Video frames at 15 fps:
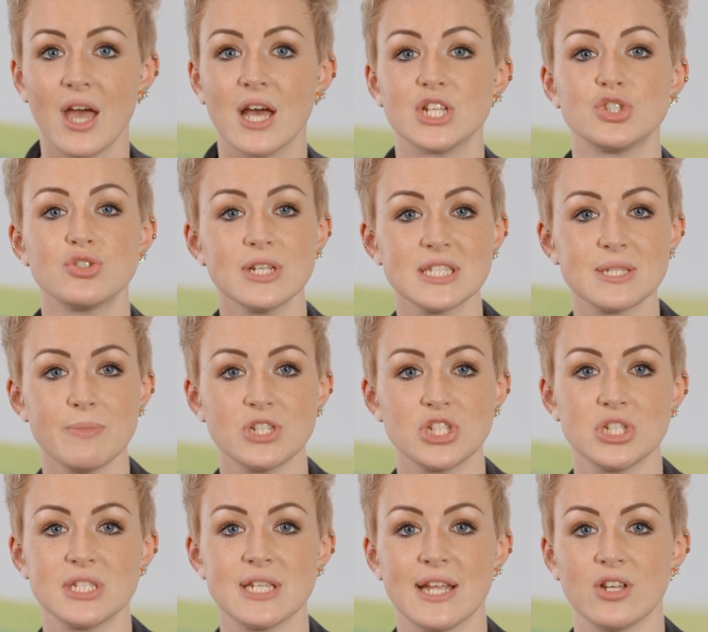a
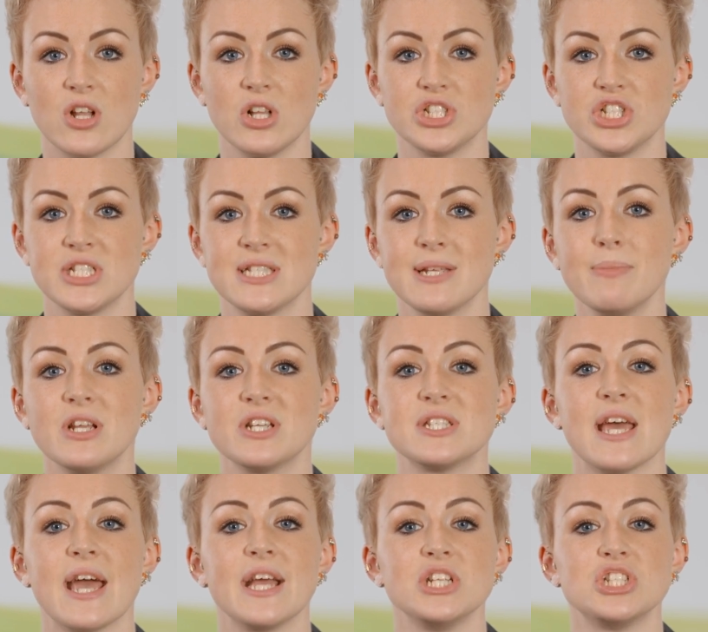transmission technology similar
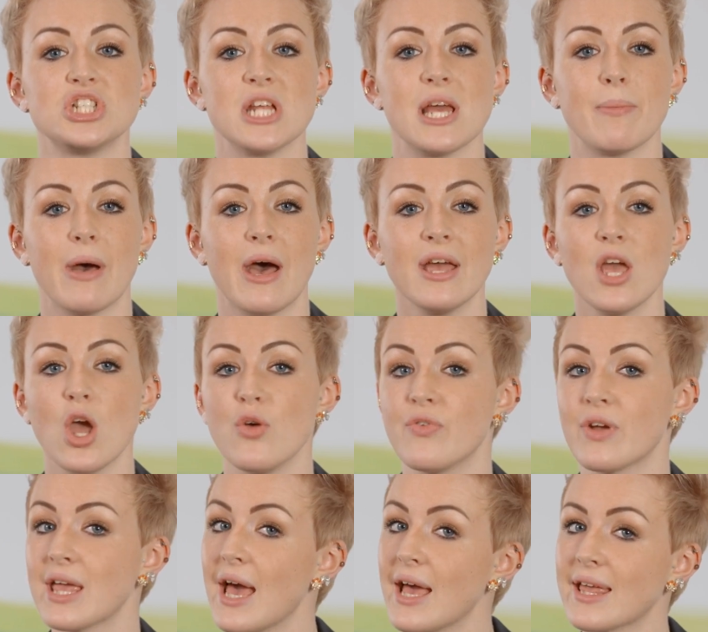to HDMI
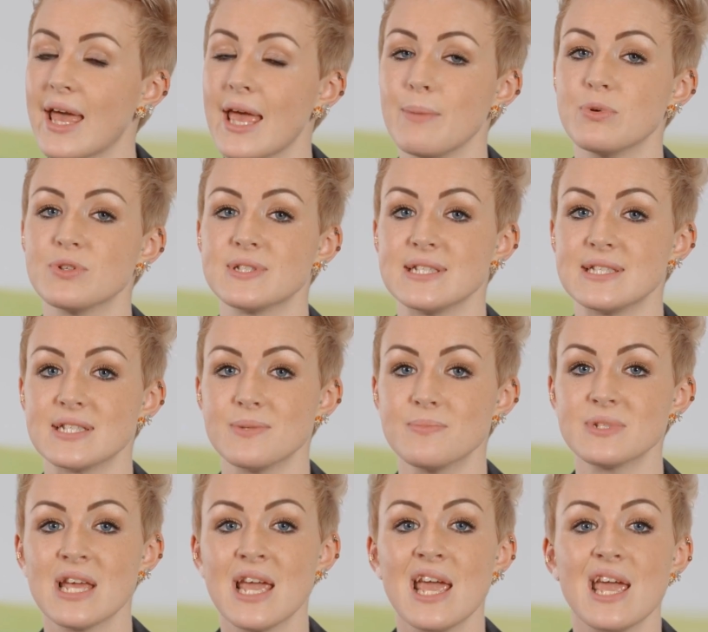Over Cat cable systems